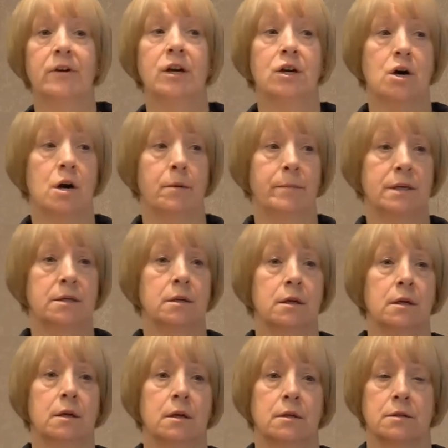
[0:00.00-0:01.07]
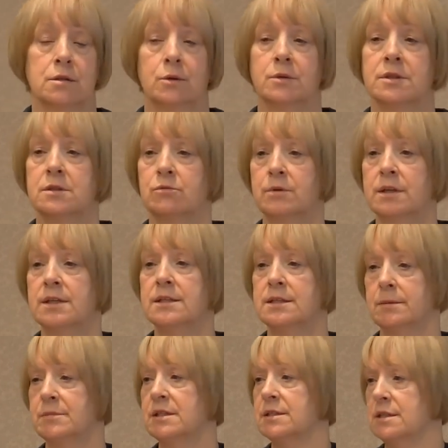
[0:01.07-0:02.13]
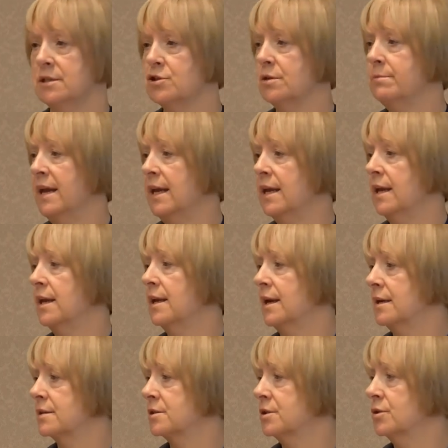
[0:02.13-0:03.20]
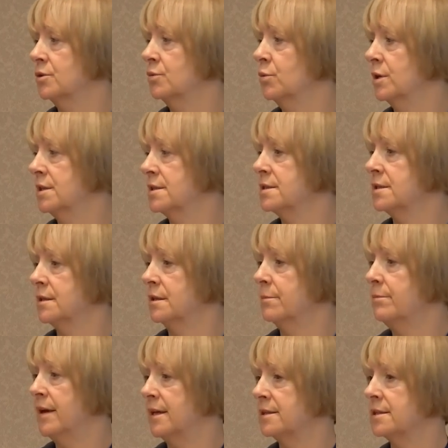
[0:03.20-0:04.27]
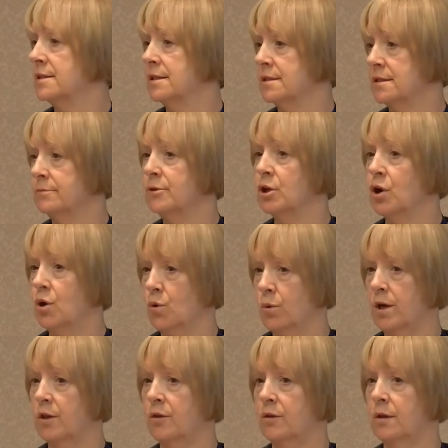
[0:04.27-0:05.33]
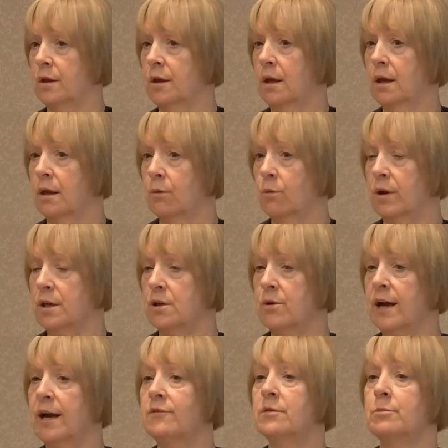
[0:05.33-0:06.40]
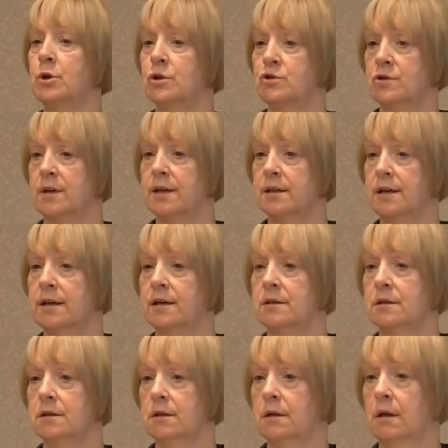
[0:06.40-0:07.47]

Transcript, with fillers: very common. So it's really some decision making as to what is the best system to go with when you have a merge like that.